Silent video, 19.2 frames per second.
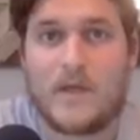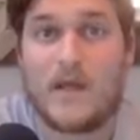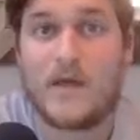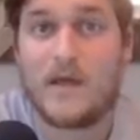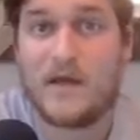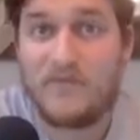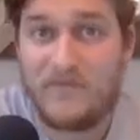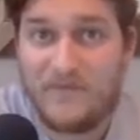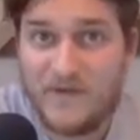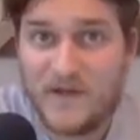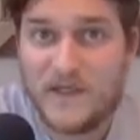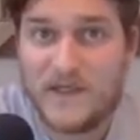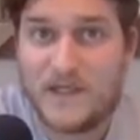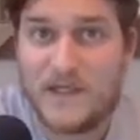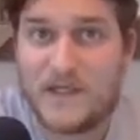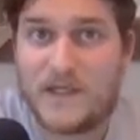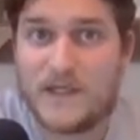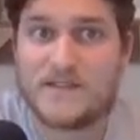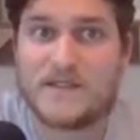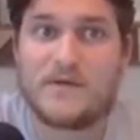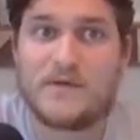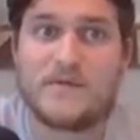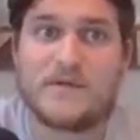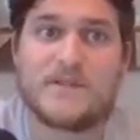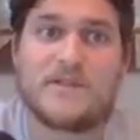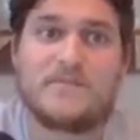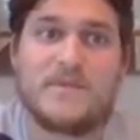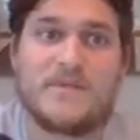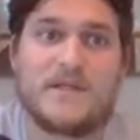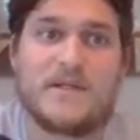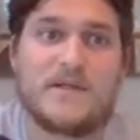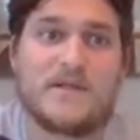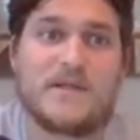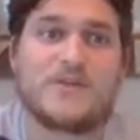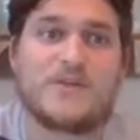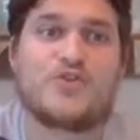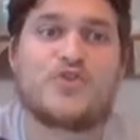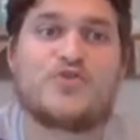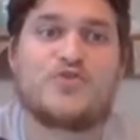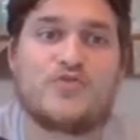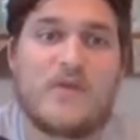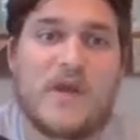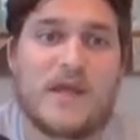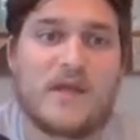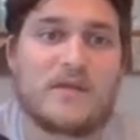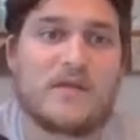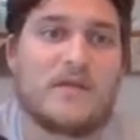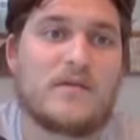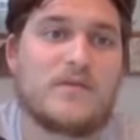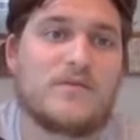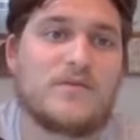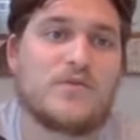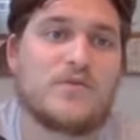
Affinity is going to be the strength